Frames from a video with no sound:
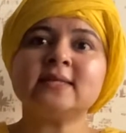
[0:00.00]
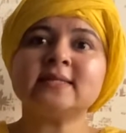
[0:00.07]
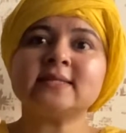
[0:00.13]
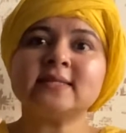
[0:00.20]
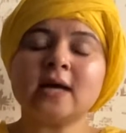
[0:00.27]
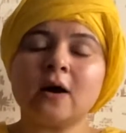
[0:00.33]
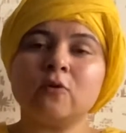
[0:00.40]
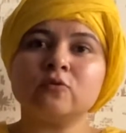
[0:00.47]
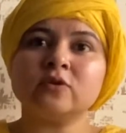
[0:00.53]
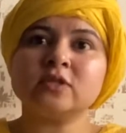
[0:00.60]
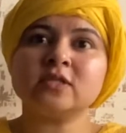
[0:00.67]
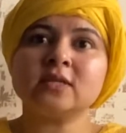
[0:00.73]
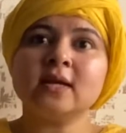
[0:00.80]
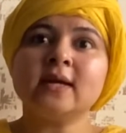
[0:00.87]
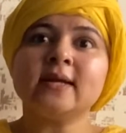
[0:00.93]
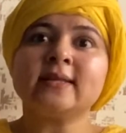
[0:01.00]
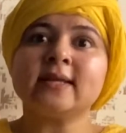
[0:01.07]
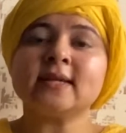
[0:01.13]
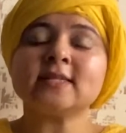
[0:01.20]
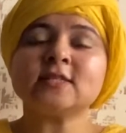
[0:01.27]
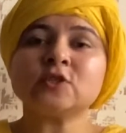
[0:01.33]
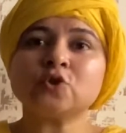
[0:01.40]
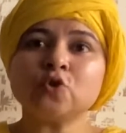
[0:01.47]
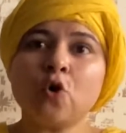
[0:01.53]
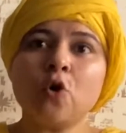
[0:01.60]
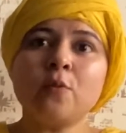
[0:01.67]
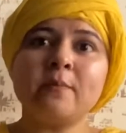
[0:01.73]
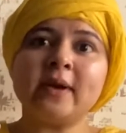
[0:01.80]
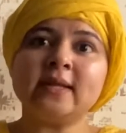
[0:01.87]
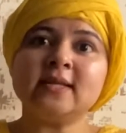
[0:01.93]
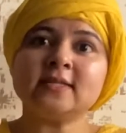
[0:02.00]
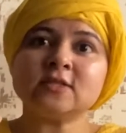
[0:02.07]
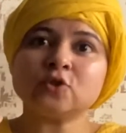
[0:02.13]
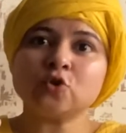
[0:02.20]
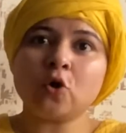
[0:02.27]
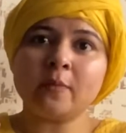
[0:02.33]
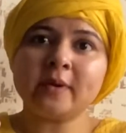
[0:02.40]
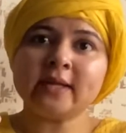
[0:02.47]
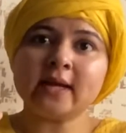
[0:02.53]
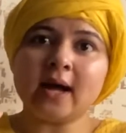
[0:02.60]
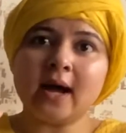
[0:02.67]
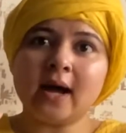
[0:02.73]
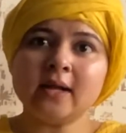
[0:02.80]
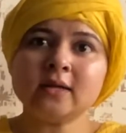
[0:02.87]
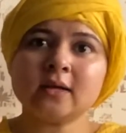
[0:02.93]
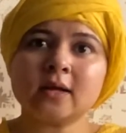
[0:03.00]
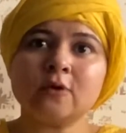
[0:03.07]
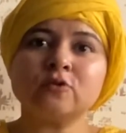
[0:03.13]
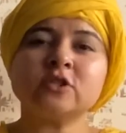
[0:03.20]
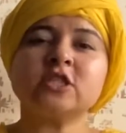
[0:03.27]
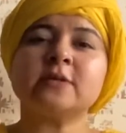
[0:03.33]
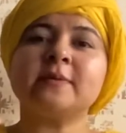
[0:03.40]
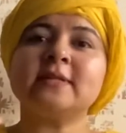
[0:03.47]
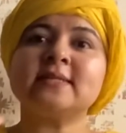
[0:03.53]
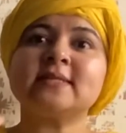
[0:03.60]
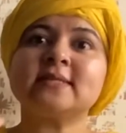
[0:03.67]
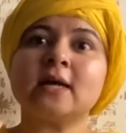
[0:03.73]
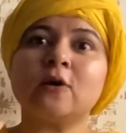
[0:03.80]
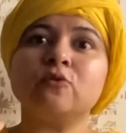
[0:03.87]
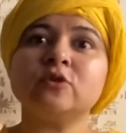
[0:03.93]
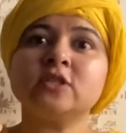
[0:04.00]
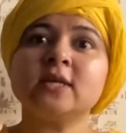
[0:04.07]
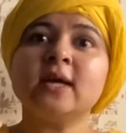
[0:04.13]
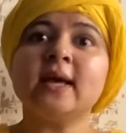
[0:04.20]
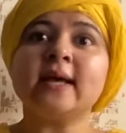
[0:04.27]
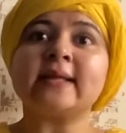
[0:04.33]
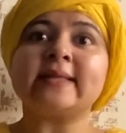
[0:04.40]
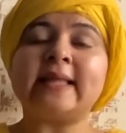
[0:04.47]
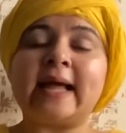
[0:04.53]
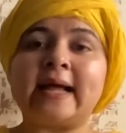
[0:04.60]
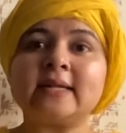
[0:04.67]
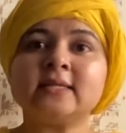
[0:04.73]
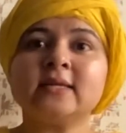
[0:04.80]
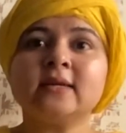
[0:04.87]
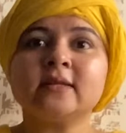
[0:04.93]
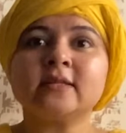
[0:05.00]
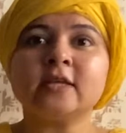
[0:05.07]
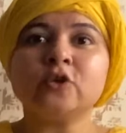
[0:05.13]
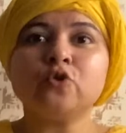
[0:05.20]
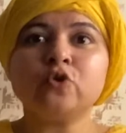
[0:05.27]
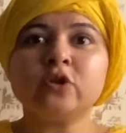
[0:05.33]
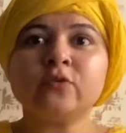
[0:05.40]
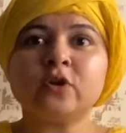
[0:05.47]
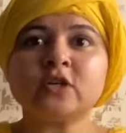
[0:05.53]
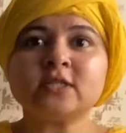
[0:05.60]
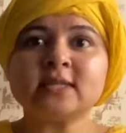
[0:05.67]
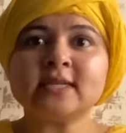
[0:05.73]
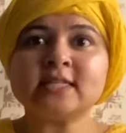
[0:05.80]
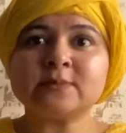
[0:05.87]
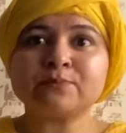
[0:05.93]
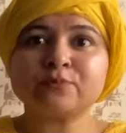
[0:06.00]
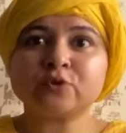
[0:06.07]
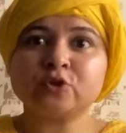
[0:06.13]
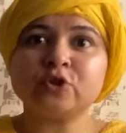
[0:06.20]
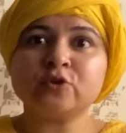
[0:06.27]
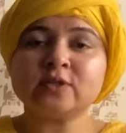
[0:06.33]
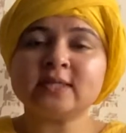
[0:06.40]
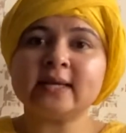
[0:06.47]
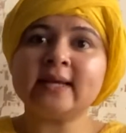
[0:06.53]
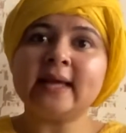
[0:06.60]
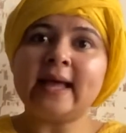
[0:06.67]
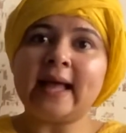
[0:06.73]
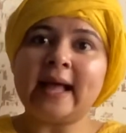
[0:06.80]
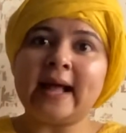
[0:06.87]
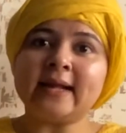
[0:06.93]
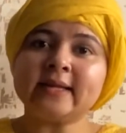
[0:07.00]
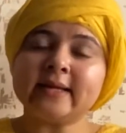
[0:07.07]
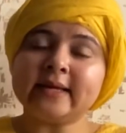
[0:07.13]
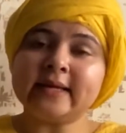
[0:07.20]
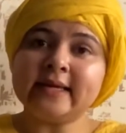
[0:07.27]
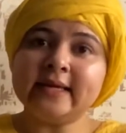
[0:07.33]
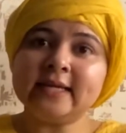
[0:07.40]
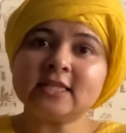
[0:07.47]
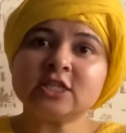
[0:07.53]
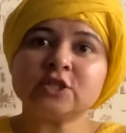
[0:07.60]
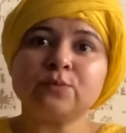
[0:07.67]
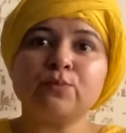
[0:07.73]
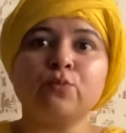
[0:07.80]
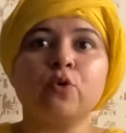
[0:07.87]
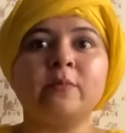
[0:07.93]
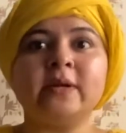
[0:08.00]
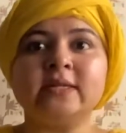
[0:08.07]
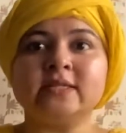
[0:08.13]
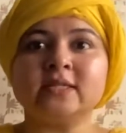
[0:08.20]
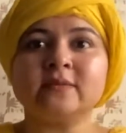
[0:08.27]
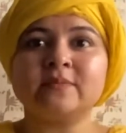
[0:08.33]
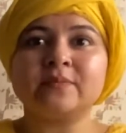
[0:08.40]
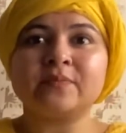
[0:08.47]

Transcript: sounds, there are so many uncountable sounds that the universe is producing at each moment.